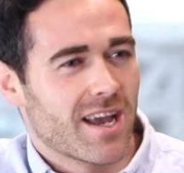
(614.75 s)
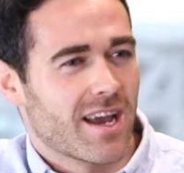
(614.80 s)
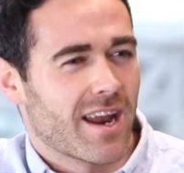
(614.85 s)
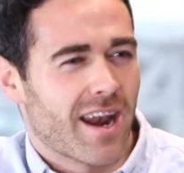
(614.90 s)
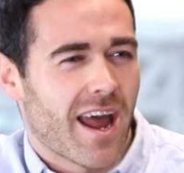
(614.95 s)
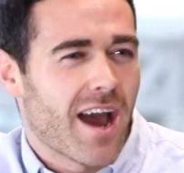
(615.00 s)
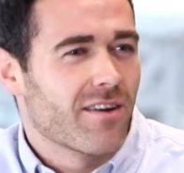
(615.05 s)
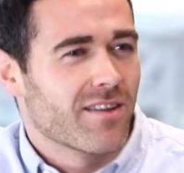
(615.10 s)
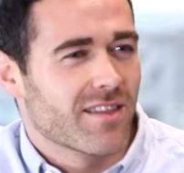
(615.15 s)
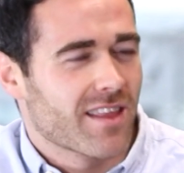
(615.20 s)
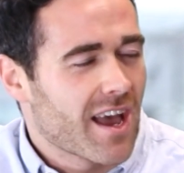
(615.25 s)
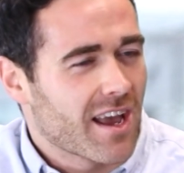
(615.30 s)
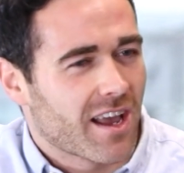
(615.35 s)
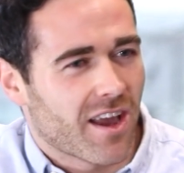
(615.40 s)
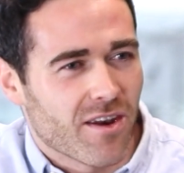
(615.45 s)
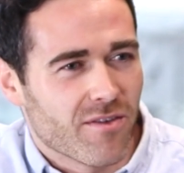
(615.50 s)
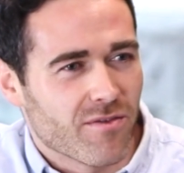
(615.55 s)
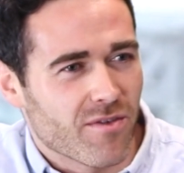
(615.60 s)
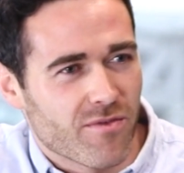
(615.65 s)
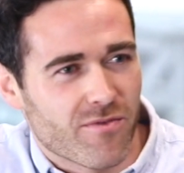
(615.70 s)
And how did that
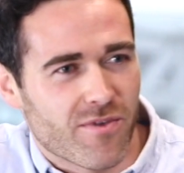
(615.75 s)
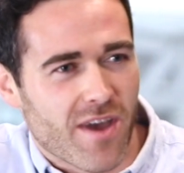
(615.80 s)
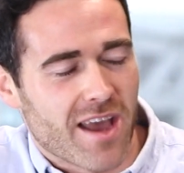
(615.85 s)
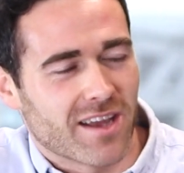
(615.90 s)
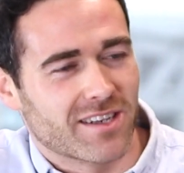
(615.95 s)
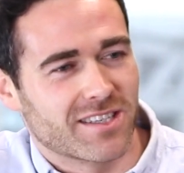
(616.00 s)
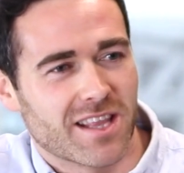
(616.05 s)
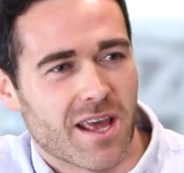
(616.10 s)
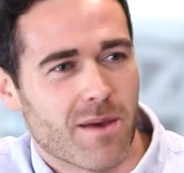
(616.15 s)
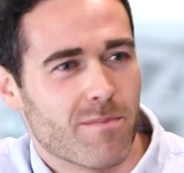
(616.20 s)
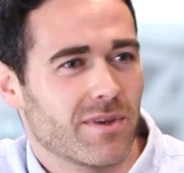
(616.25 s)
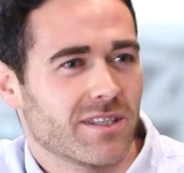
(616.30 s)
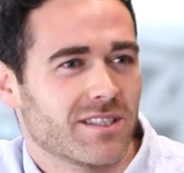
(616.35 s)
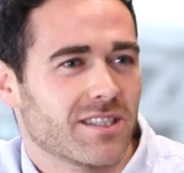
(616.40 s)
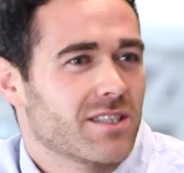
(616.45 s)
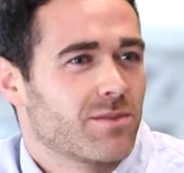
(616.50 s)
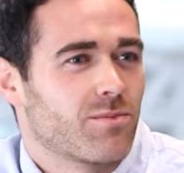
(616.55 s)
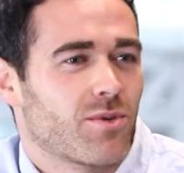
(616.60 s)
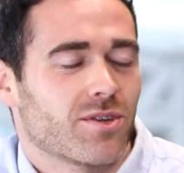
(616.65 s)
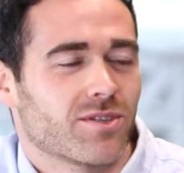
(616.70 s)
kind of affect their
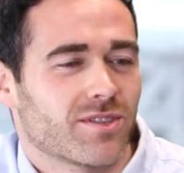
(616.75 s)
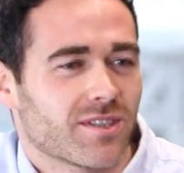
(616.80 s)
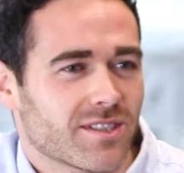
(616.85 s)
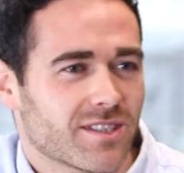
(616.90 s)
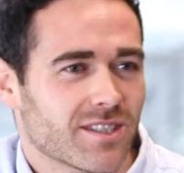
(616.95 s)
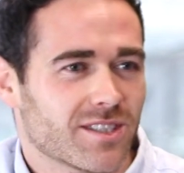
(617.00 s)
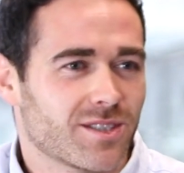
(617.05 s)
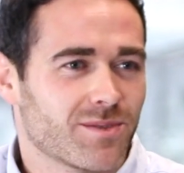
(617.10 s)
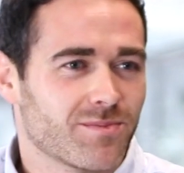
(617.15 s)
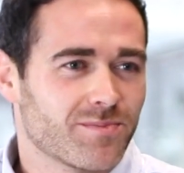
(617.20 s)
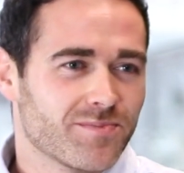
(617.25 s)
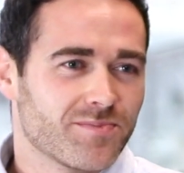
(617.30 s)
business processes?